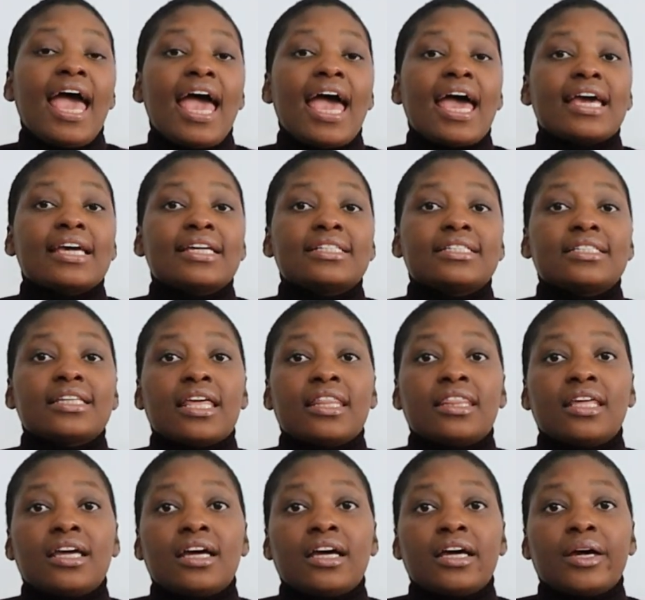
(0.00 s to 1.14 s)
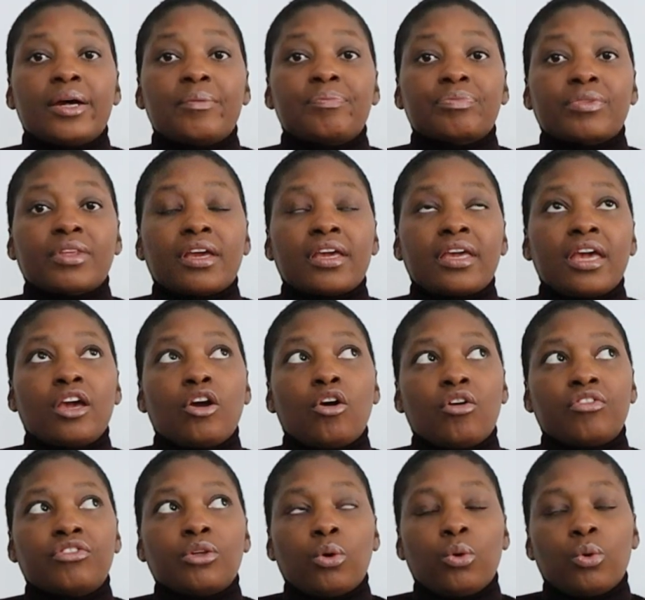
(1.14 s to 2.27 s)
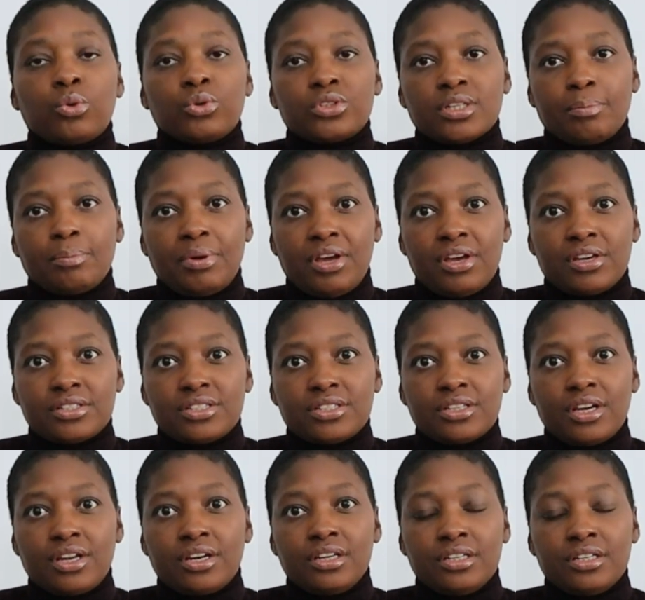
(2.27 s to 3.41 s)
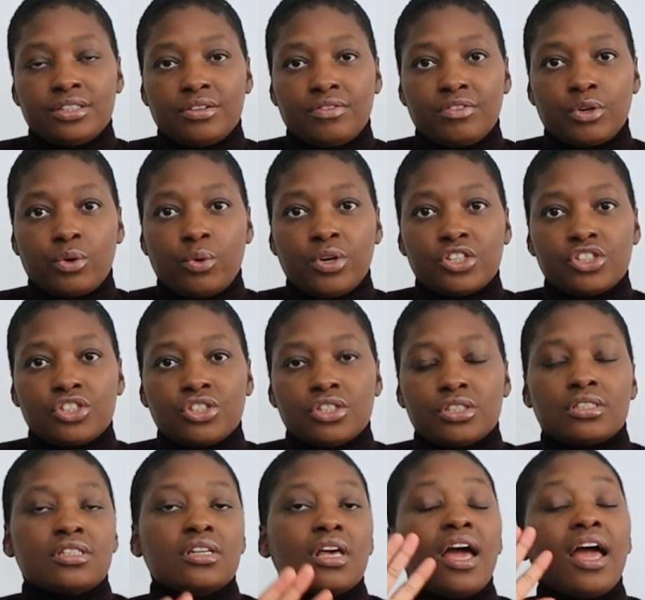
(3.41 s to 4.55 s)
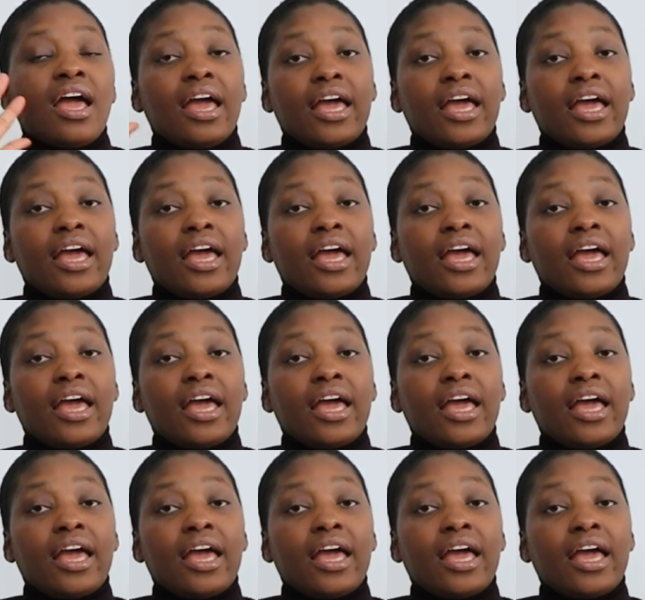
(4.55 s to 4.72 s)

and the care of the older person interview questions,